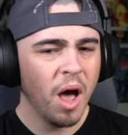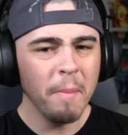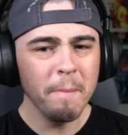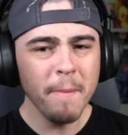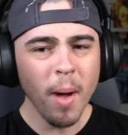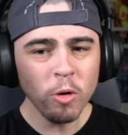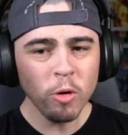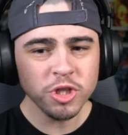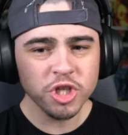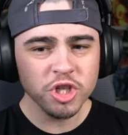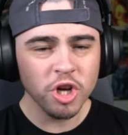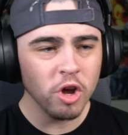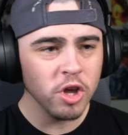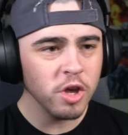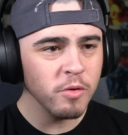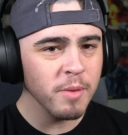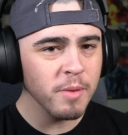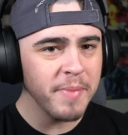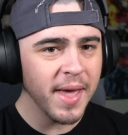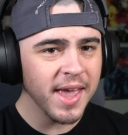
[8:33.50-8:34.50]
Emotional?
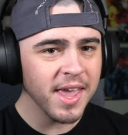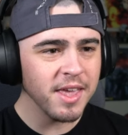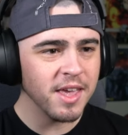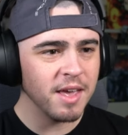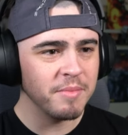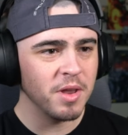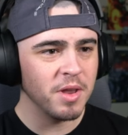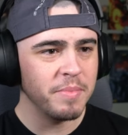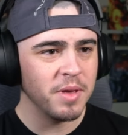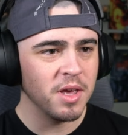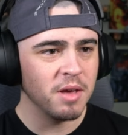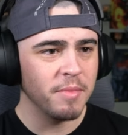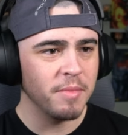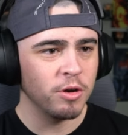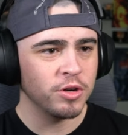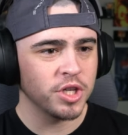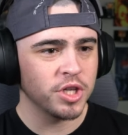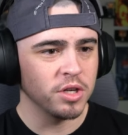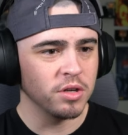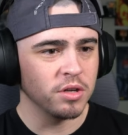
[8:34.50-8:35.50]
You were begging him to be
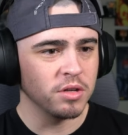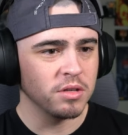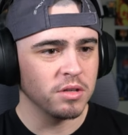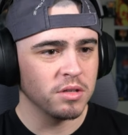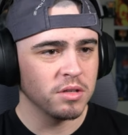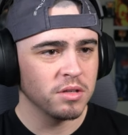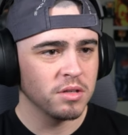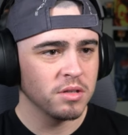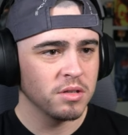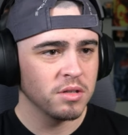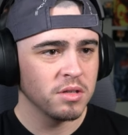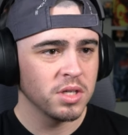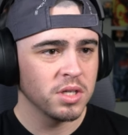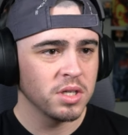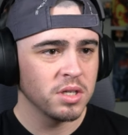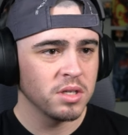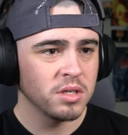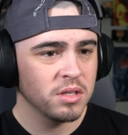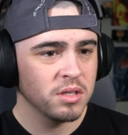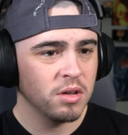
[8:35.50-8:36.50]
emotional.
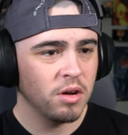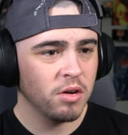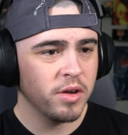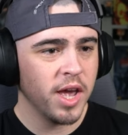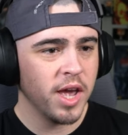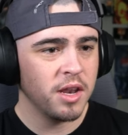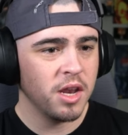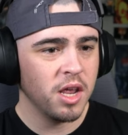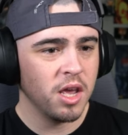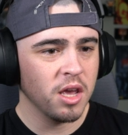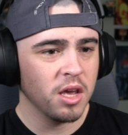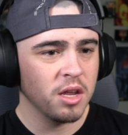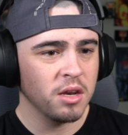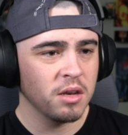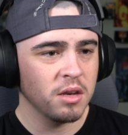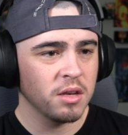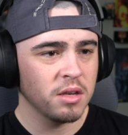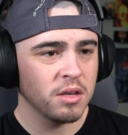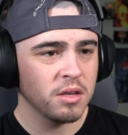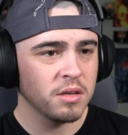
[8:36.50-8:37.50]
Situation. Okay,
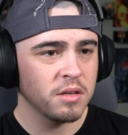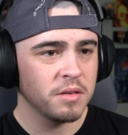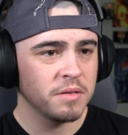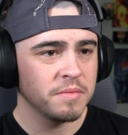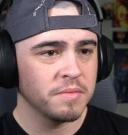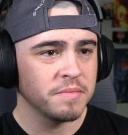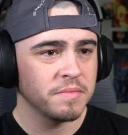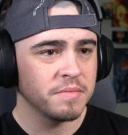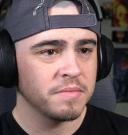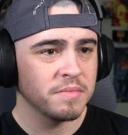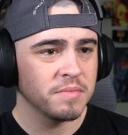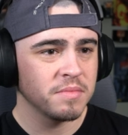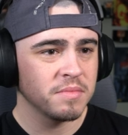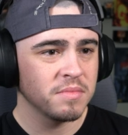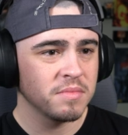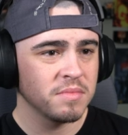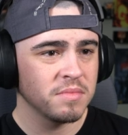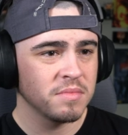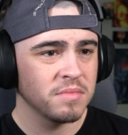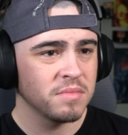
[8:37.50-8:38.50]
Negan. Don't think I
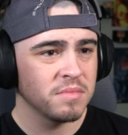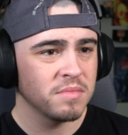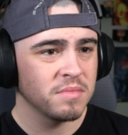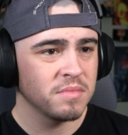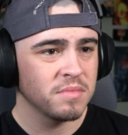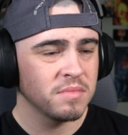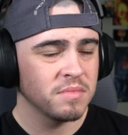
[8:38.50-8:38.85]
understand.